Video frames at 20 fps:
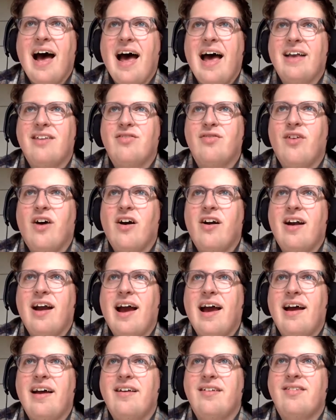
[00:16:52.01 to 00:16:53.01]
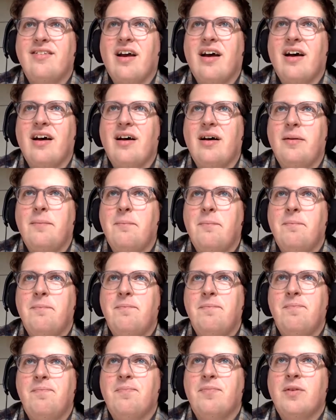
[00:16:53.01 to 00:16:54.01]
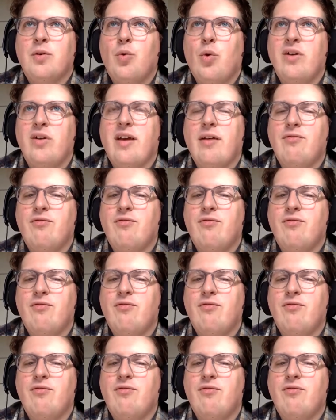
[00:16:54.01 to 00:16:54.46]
As far as once